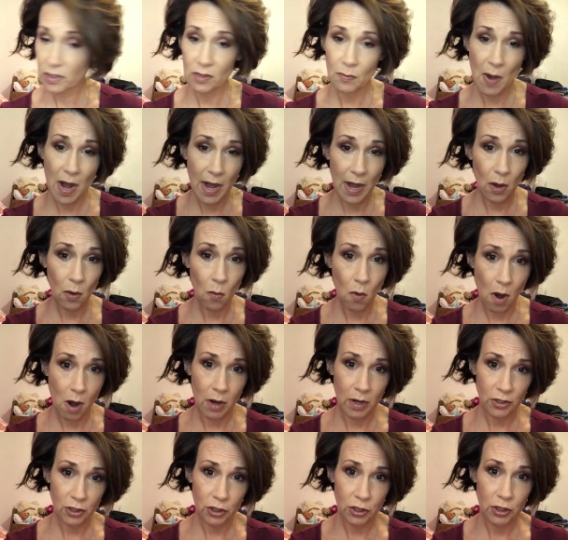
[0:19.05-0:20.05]
is my hair
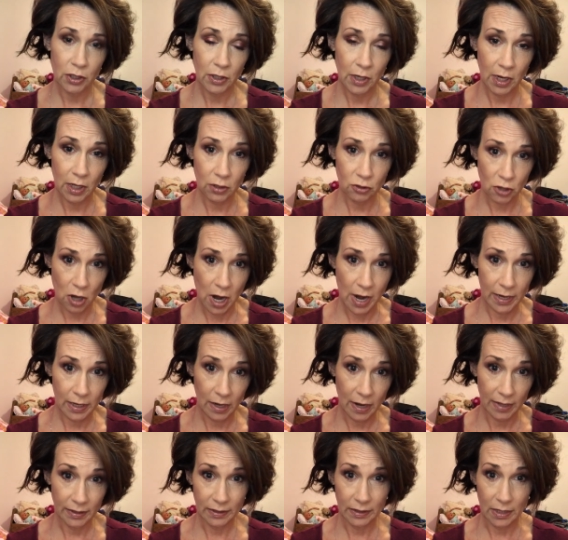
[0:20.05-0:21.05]
washed and dried
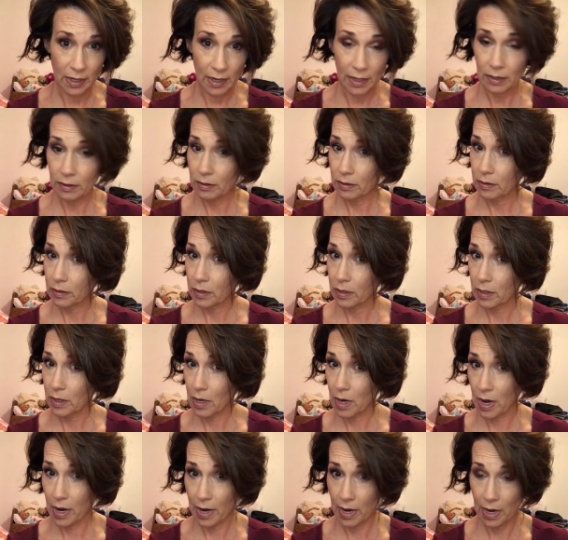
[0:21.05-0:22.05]
last night.
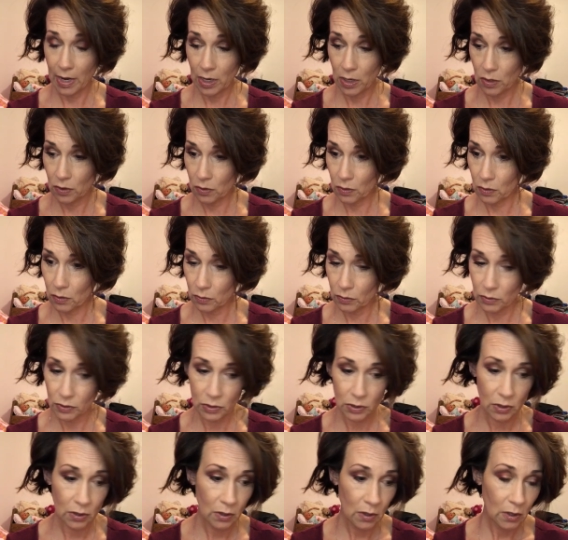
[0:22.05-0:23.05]
I
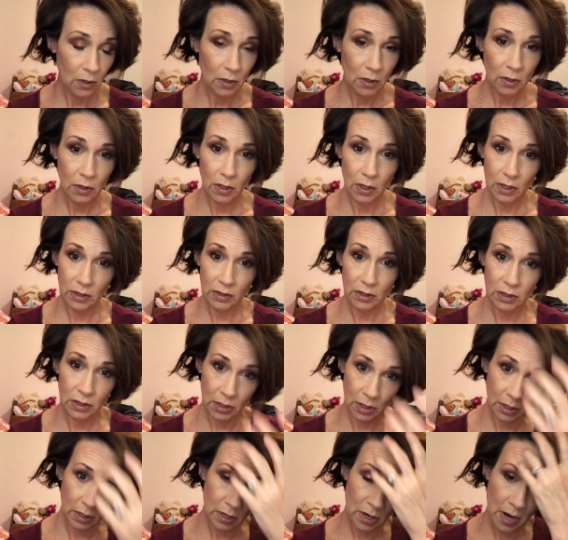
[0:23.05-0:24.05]
use It's a
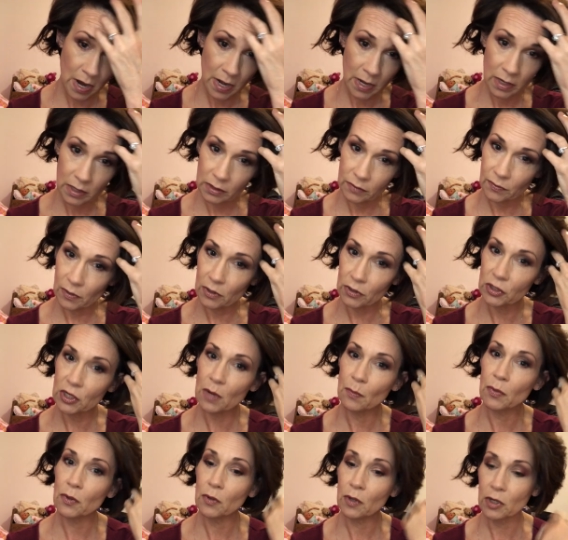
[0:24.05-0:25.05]
Tin Line as far as
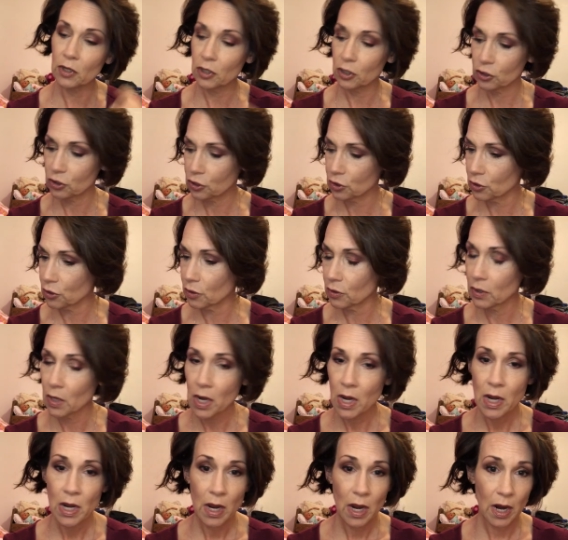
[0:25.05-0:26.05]
shampoo, conditioner.
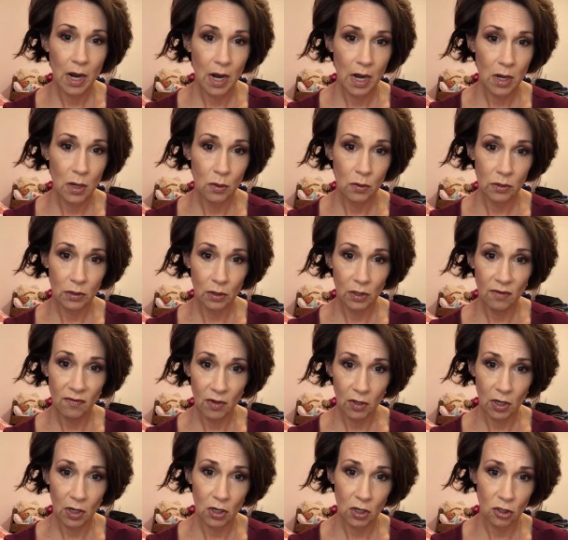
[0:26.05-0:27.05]
I use a
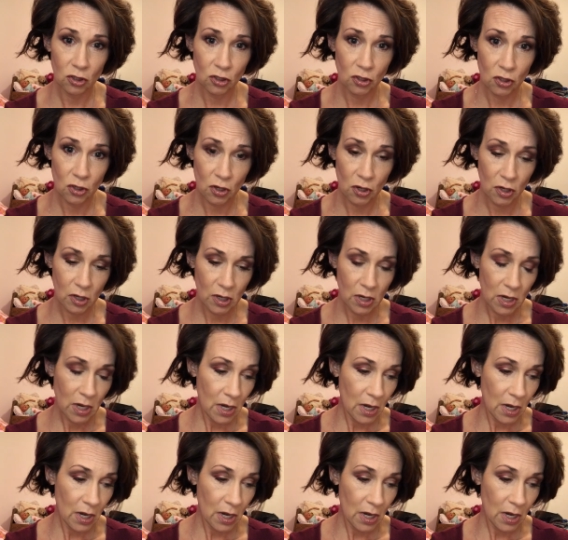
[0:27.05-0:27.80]
leave-in conditioner.